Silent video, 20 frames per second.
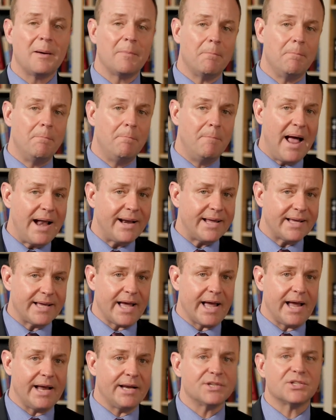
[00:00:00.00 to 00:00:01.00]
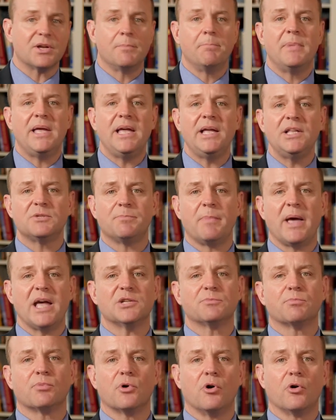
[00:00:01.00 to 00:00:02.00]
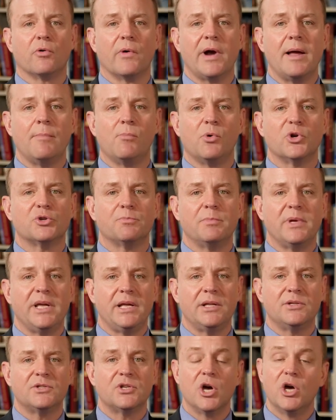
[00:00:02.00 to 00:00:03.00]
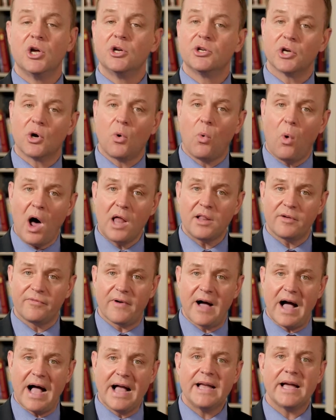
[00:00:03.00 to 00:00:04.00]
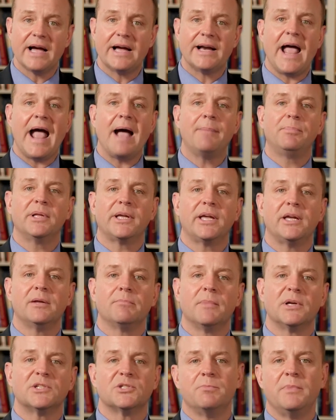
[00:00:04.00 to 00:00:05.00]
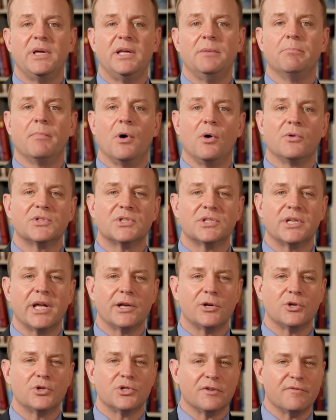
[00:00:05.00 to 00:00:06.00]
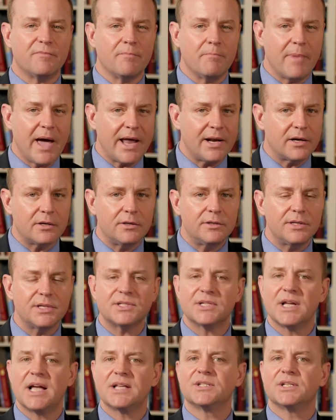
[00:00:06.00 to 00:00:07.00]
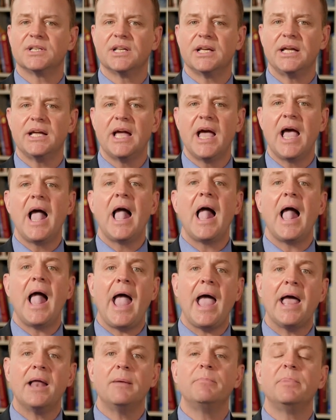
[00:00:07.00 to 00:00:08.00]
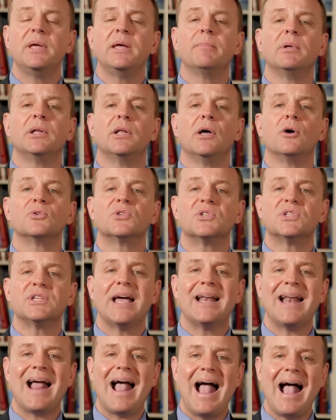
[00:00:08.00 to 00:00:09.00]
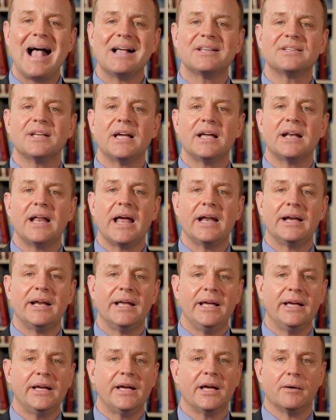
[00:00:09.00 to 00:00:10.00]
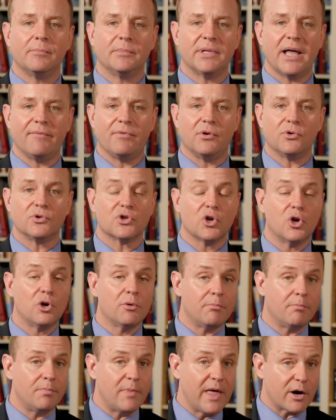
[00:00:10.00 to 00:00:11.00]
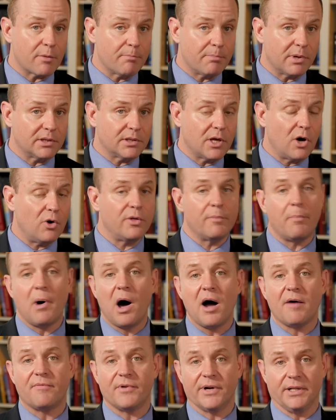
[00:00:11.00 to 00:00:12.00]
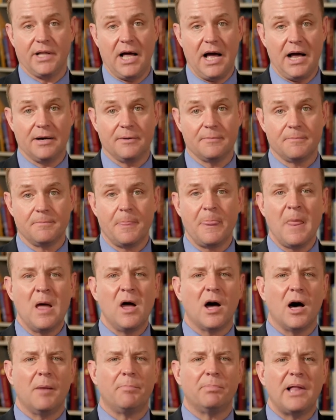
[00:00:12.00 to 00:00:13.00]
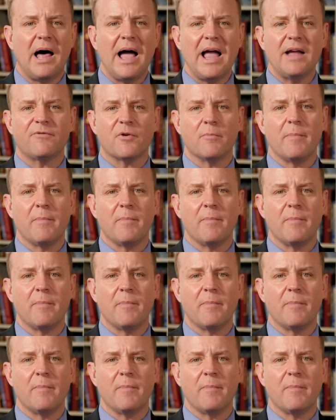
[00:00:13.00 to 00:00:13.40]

Medicaid is a means-based program, which means to qualify, an applicant must meet both standards of medical necessity and be below set asset and income levels that are below the poverty line. Applying for